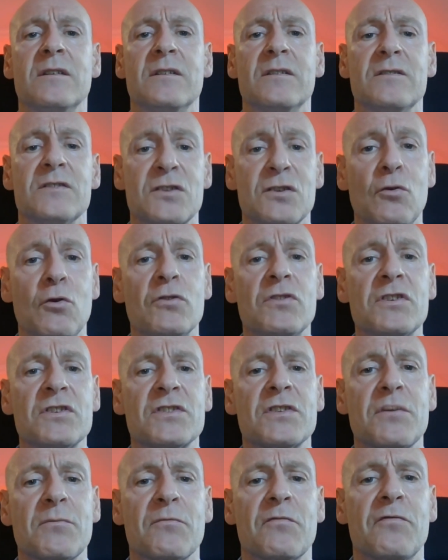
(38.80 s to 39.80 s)
So on to
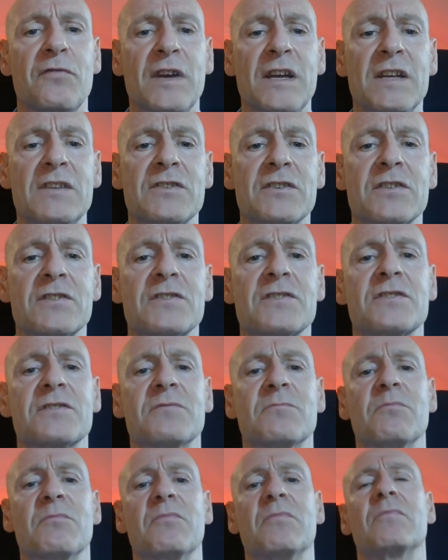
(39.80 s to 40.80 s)
some features.
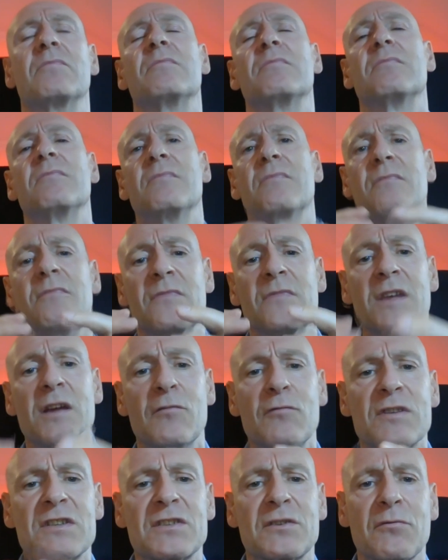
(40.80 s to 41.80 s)
They're
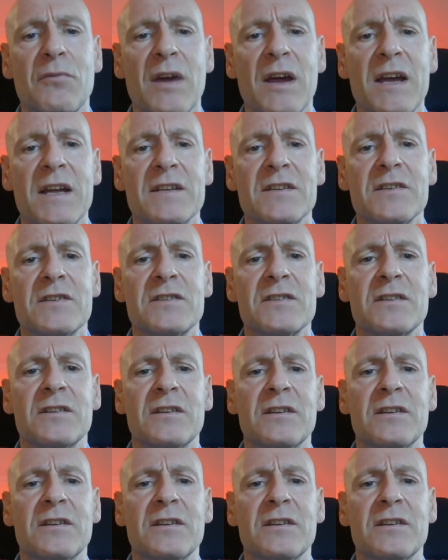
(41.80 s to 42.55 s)
risk graded,